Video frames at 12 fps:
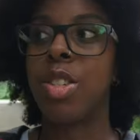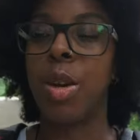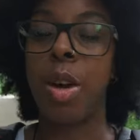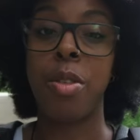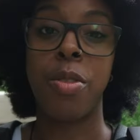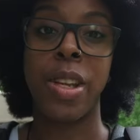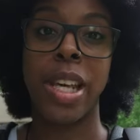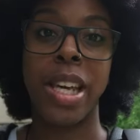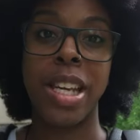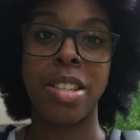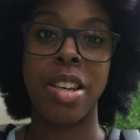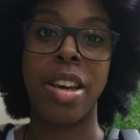so hopefully
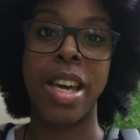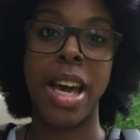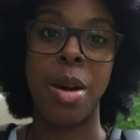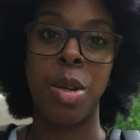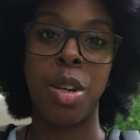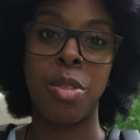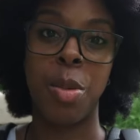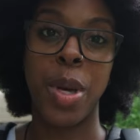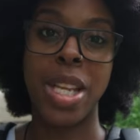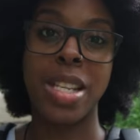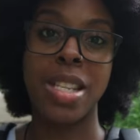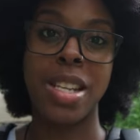it's cutting out a lot of the
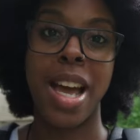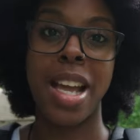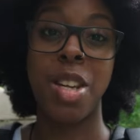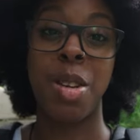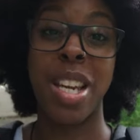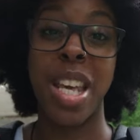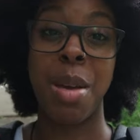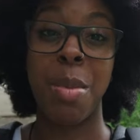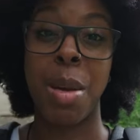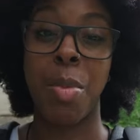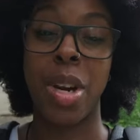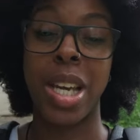wind and you can hear
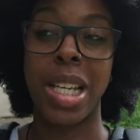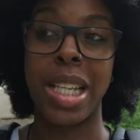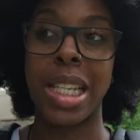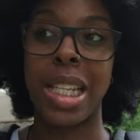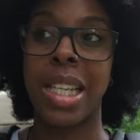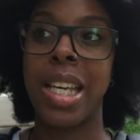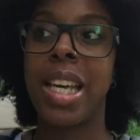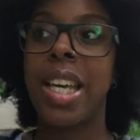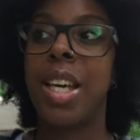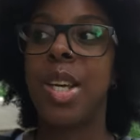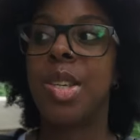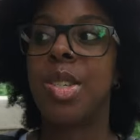me pretty clearly.
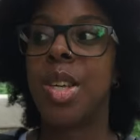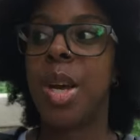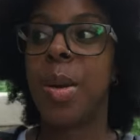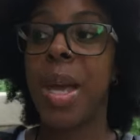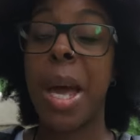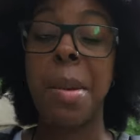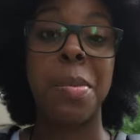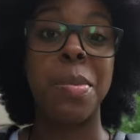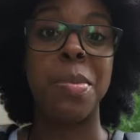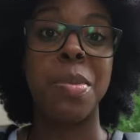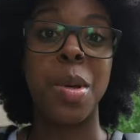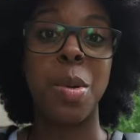So yeah,
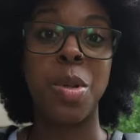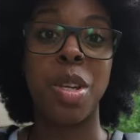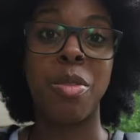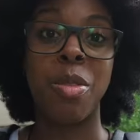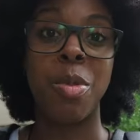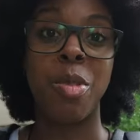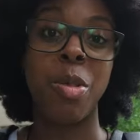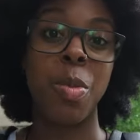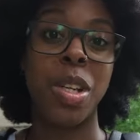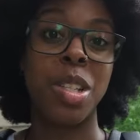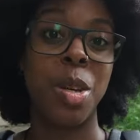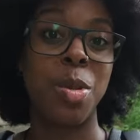audio from the Rode
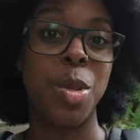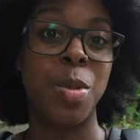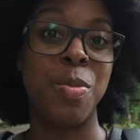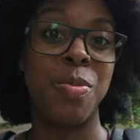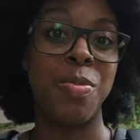Wireless Go 2.